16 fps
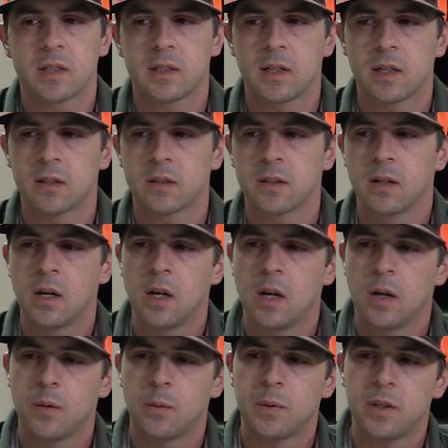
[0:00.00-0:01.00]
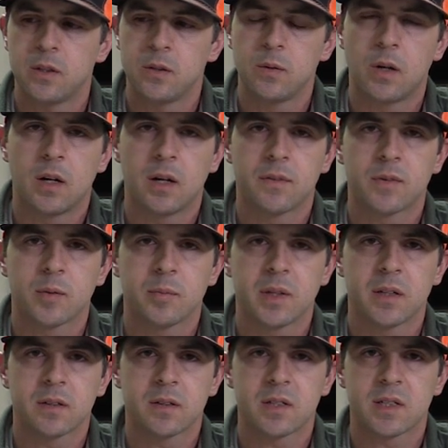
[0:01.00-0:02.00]
together, we do offer
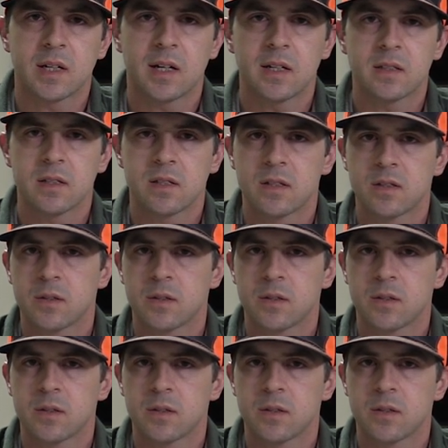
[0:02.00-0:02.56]
bigger sizes.